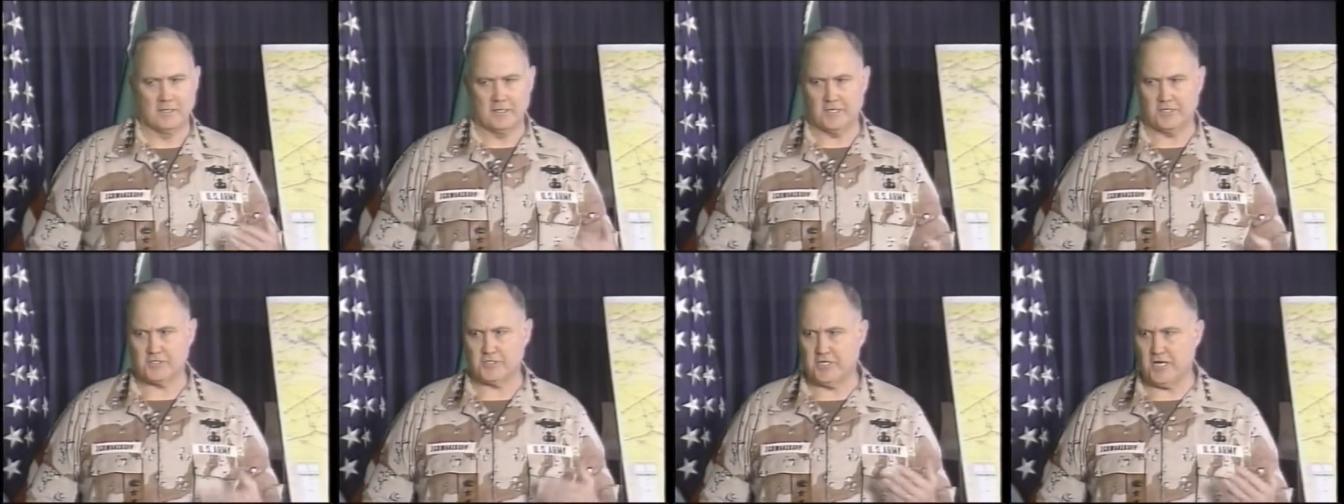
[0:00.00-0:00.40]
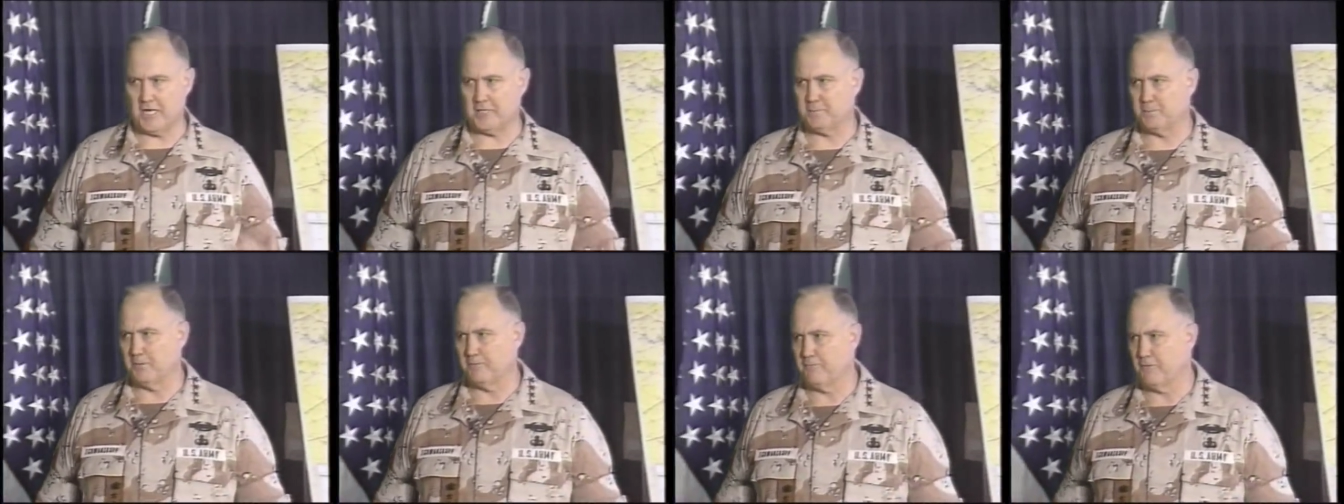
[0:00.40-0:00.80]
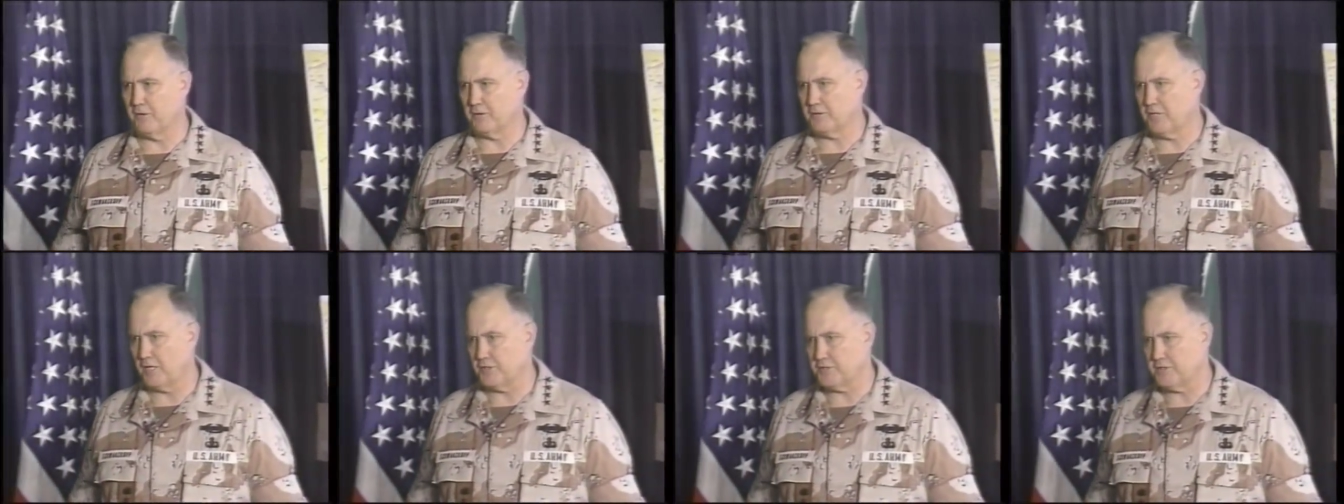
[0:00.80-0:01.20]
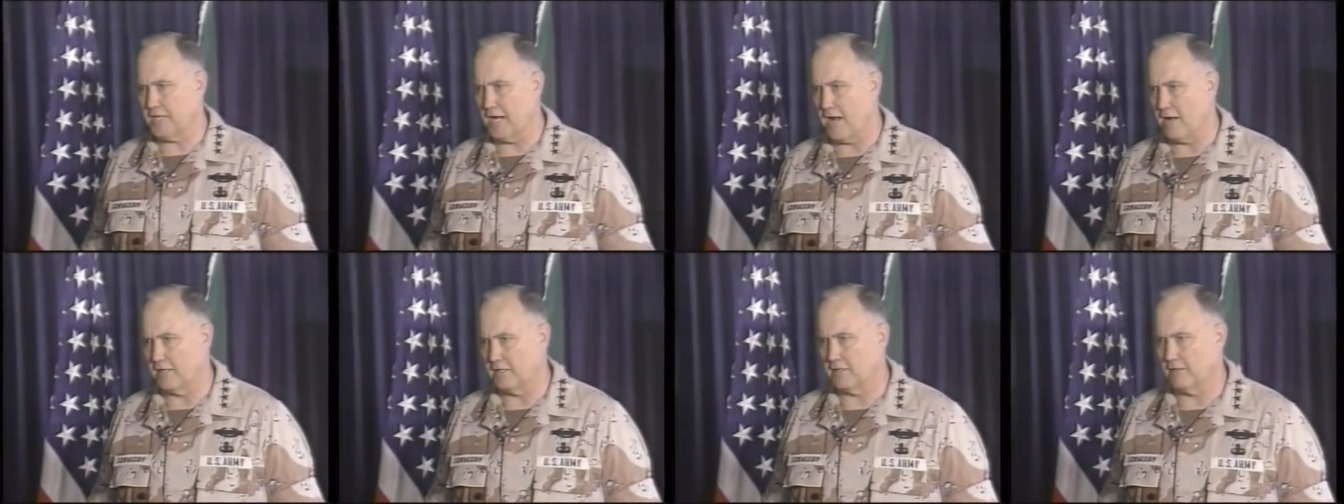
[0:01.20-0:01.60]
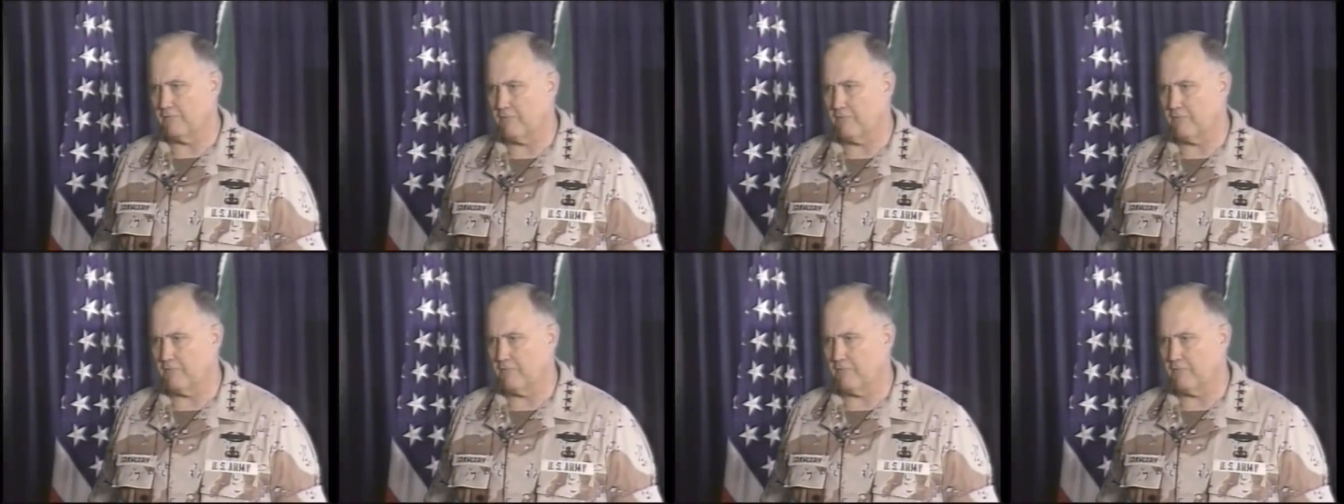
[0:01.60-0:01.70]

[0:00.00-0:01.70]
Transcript: is desperate for a touchdown at